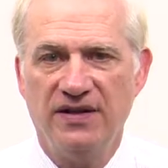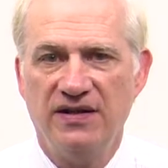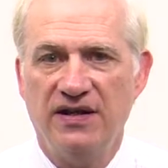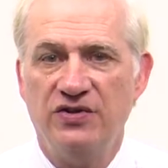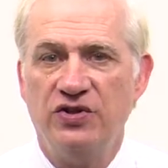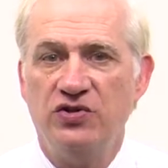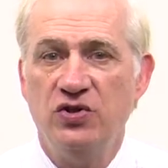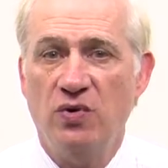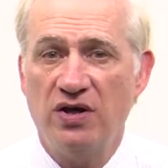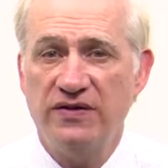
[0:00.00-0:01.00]
It is a
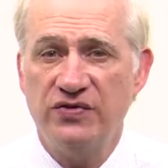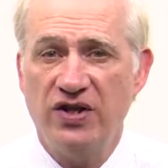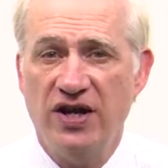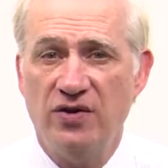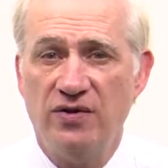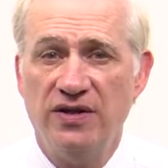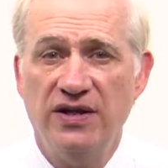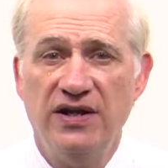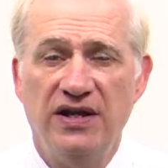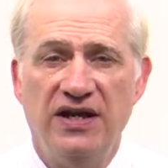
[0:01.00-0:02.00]
2-octave scale.
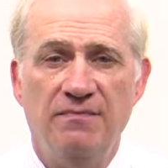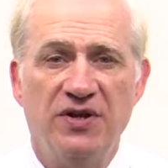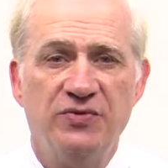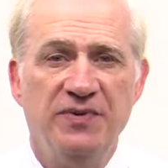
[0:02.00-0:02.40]
It must